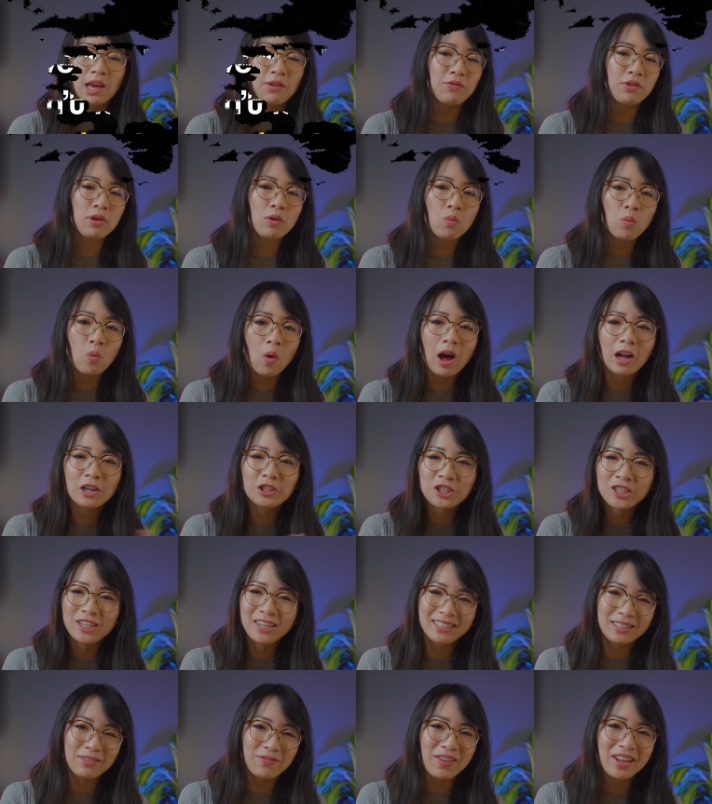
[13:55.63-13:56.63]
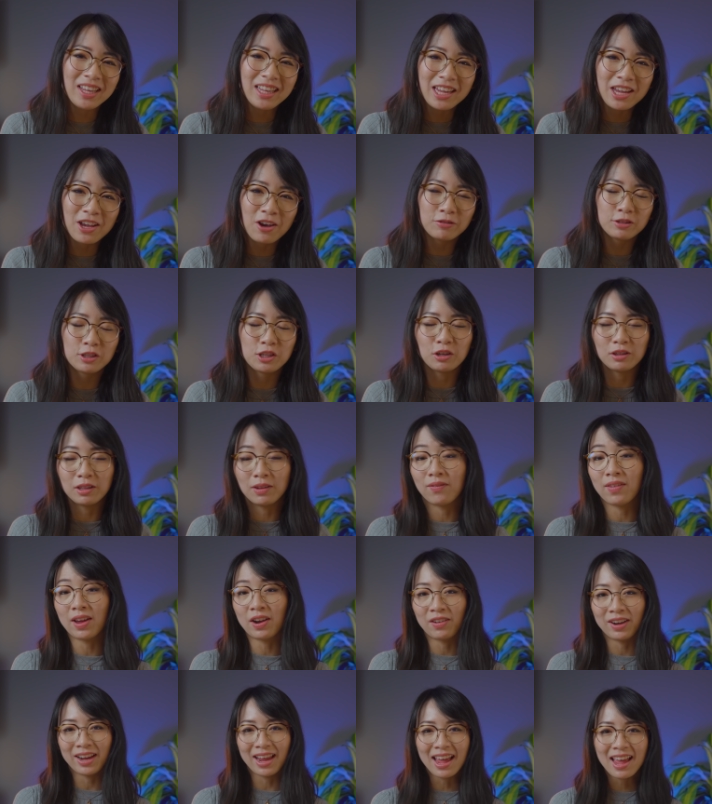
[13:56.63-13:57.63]
If you watch this video till the
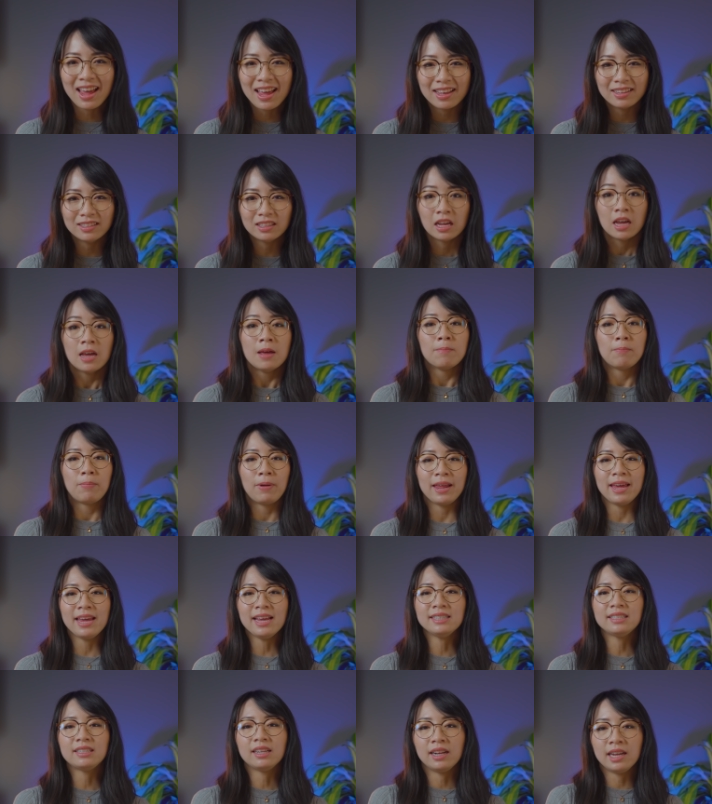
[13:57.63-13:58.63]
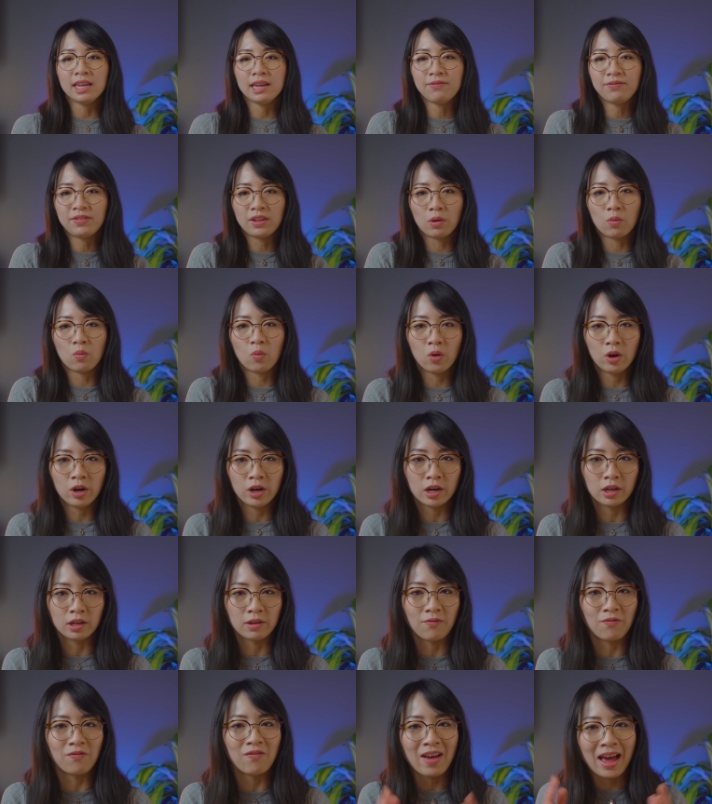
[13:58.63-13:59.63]
very end, please leave the
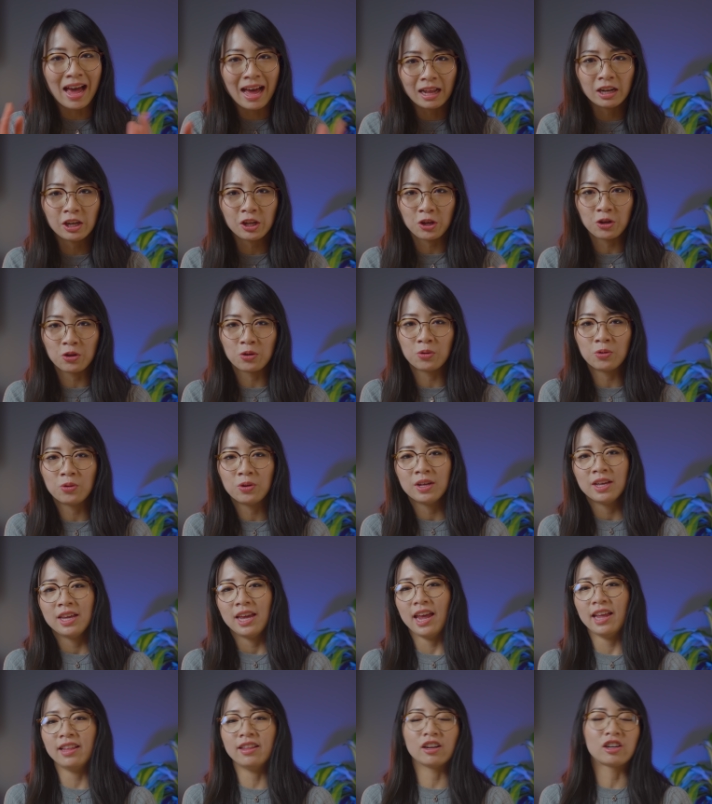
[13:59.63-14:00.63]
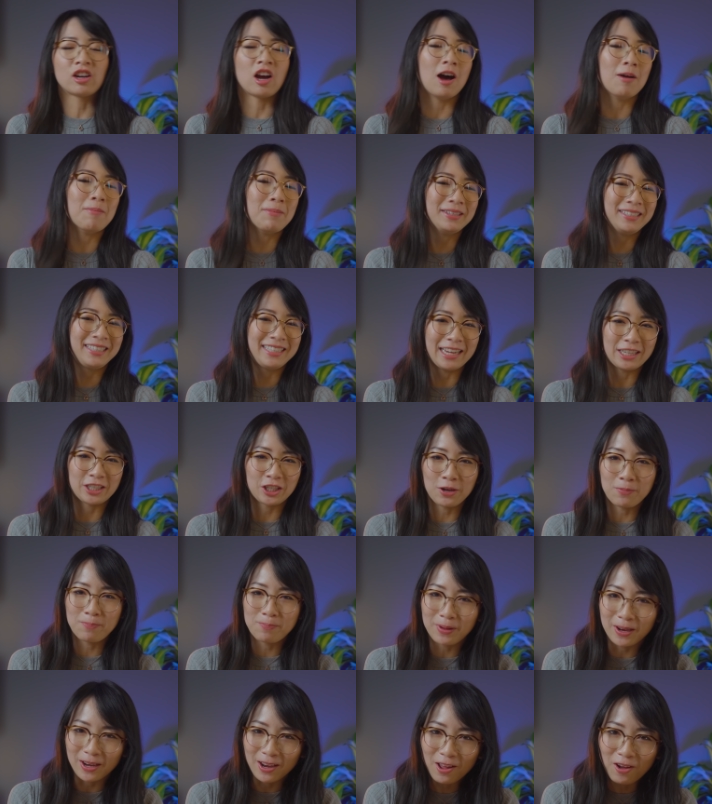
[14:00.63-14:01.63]
word value in the comment section
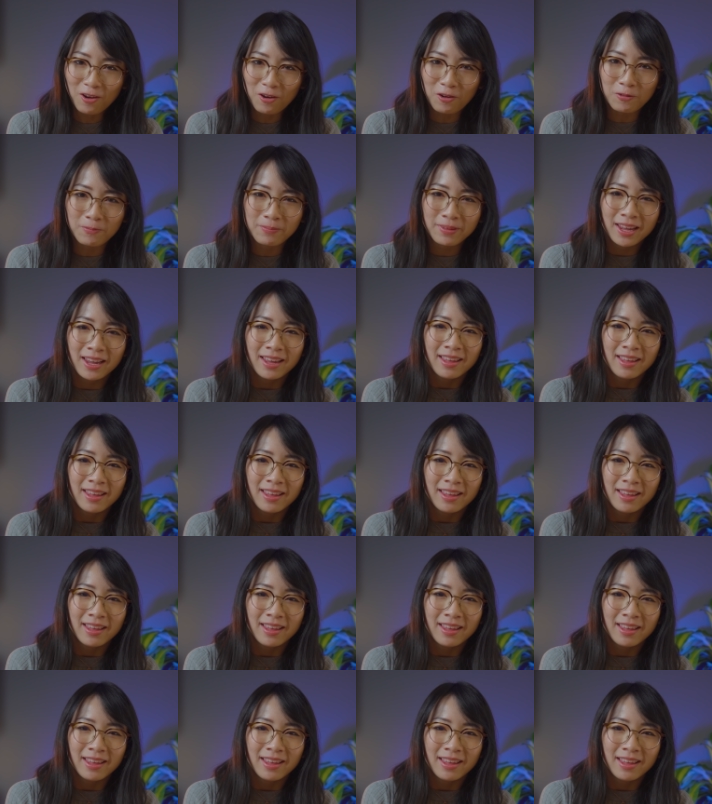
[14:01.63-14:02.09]
below.